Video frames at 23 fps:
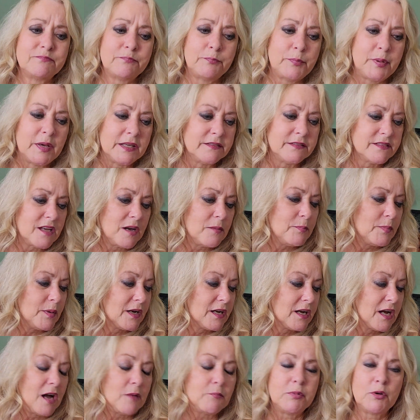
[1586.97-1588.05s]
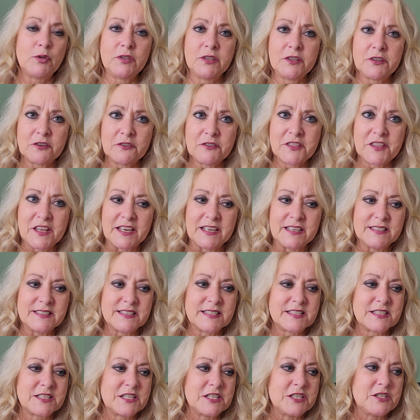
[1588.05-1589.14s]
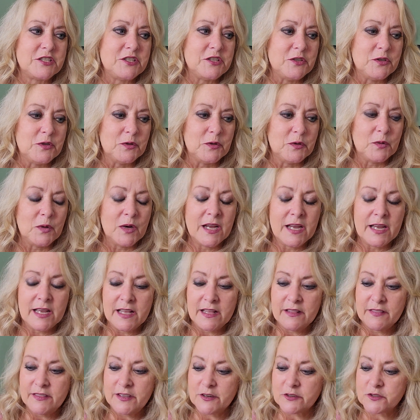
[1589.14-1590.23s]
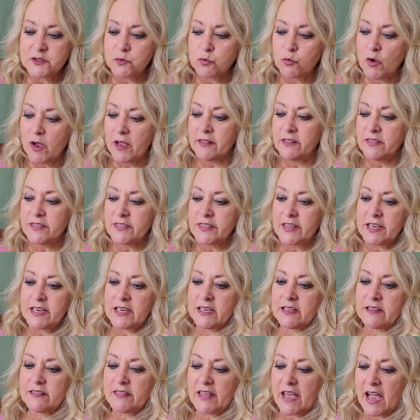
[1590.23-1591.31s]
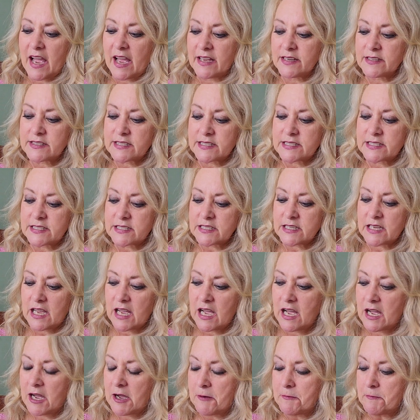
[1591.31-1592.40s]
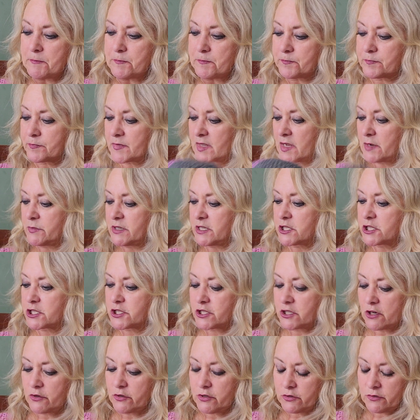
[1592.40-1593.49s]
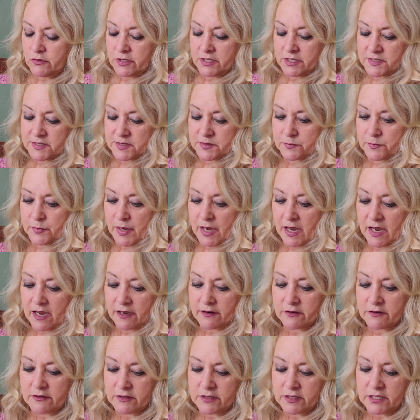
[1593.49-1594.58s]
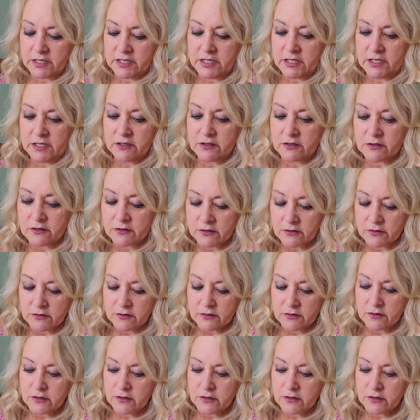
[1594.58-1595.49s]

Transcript: picked up a couple little things to do. There's one thing that, let me show you this pattern here.